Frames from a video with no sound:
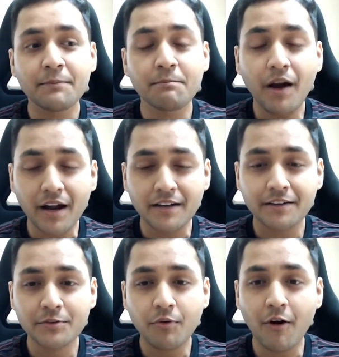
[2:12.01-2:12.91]
But
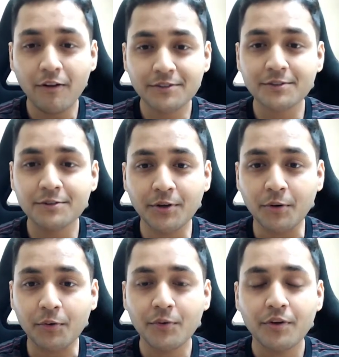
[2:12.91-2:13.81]
you also
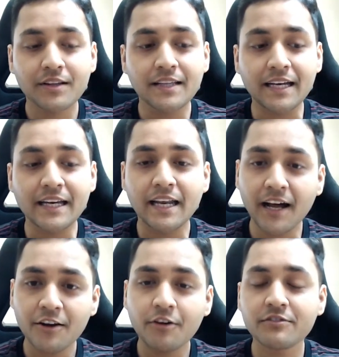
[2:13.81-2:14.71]
know that
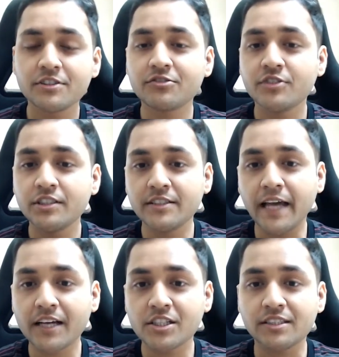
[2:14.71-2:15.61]
none of these 3
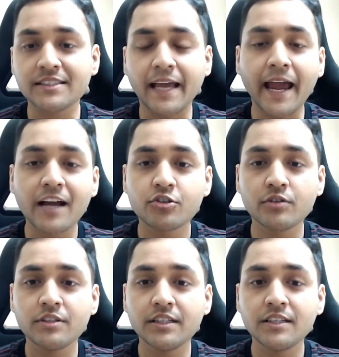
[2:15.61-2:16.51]
reactions
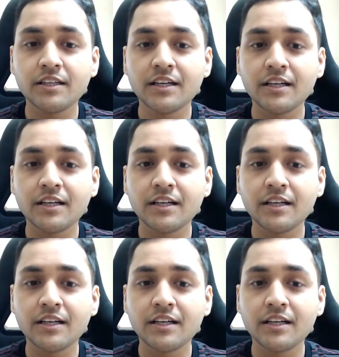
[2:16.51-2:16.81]
actually